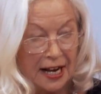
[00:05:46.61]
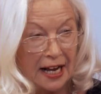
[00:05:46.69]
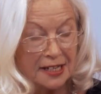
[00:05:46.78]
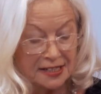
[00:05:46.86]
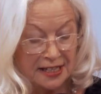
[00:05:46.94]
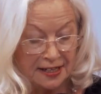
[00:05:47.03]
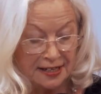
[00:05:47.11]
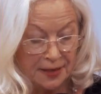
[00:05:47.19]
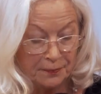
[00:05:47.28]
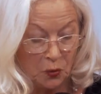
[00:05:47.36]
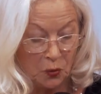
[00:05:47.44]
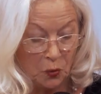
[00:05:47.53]
as their
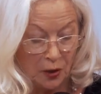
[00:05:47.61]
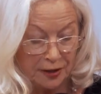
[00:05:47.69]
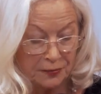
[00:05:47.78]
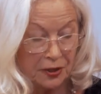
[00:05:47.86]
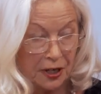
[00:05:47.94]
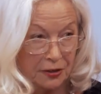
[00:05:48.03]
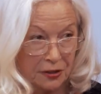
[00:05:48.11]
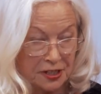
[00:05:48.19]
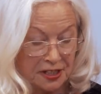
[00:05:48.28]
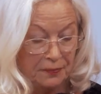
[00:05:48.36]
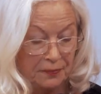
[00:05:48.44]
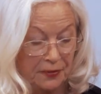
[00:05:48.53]
number one
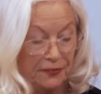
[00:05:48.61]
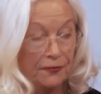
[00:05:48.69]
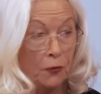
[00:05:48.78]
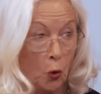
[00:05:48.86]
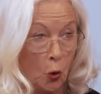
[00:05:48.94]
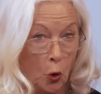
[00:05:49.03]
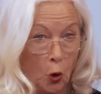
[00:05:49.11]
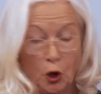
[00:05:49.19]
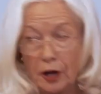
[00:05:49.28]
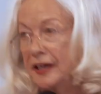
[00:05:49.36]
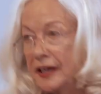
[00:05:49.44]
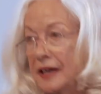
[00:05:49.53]
priority before
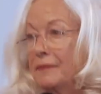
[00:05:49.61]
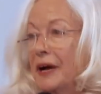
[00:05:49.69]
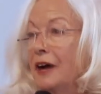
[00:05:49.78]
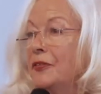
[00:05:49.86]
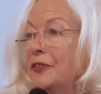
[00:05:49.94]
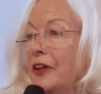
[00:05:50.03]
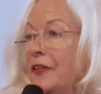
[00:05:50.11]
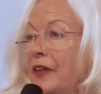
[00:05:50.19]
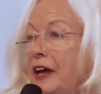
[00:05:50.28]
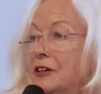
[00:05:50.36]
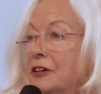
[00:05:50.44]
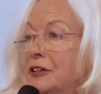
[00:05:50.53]
the amount that
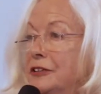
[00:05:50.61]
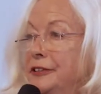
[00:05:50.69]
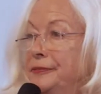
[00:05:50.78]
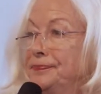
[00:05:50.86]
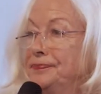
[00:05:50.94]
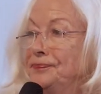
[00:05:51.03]
they earn.